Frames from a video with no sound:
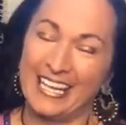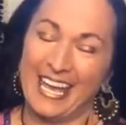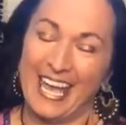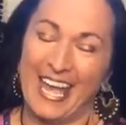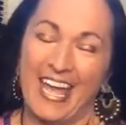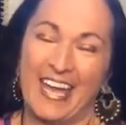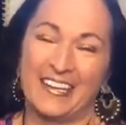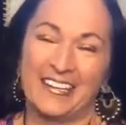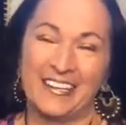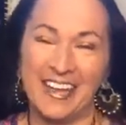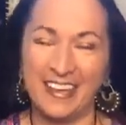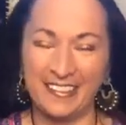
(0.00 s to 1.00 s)
And
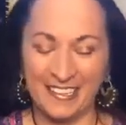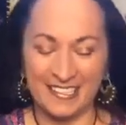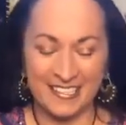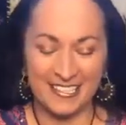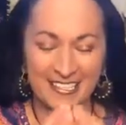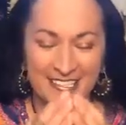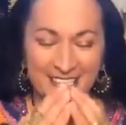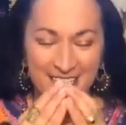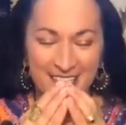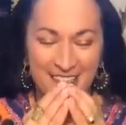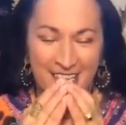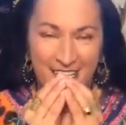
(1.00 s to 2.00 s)
calyx is
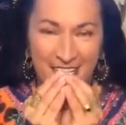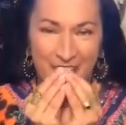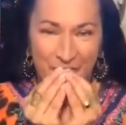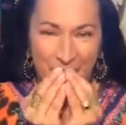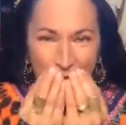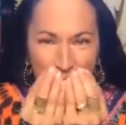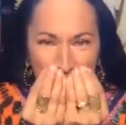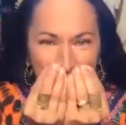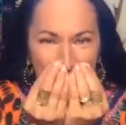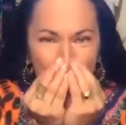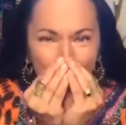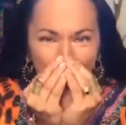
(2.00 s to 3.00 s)
the
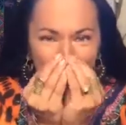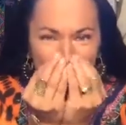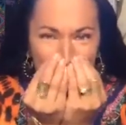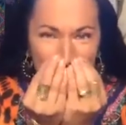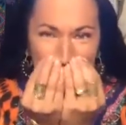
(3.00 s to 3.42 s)
green part of the